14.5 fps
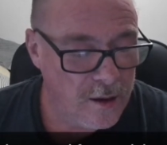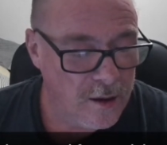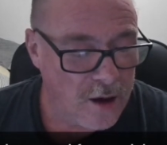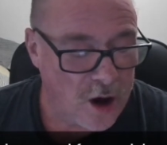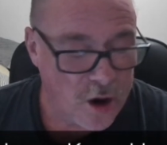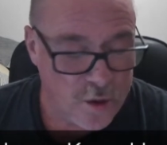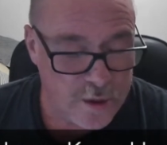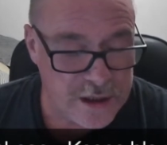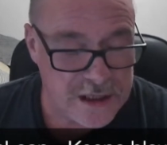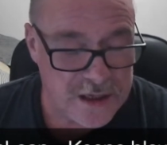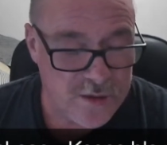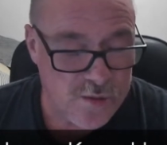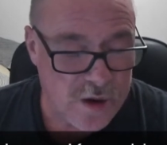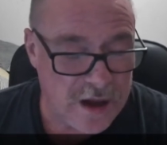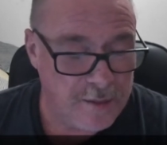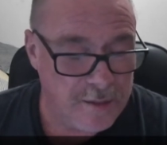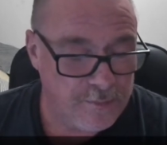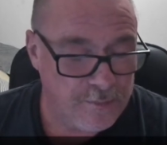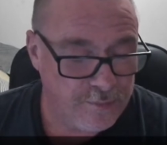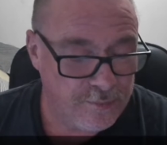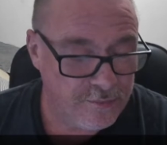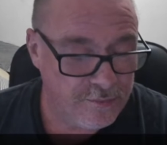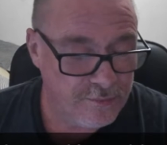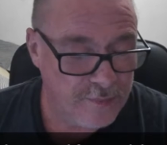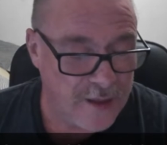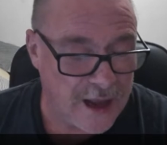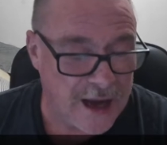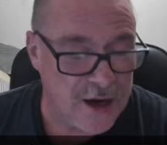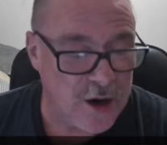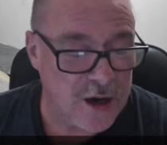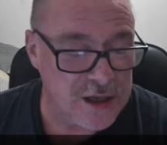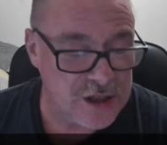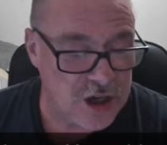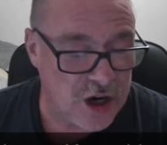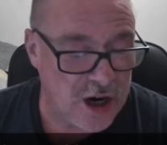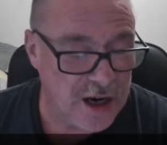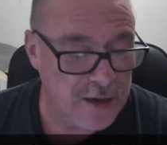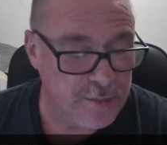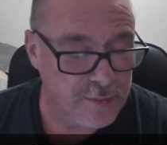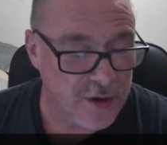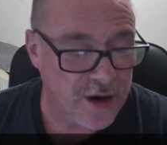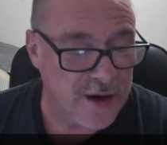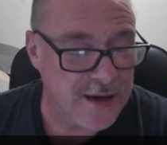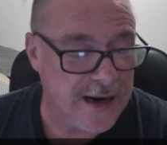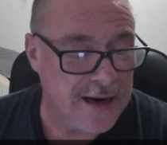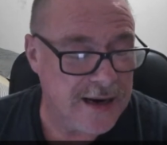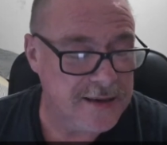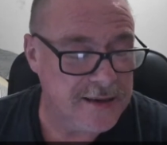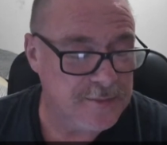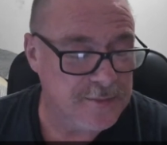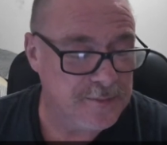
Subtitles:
wished them well, and I died brokenhearted.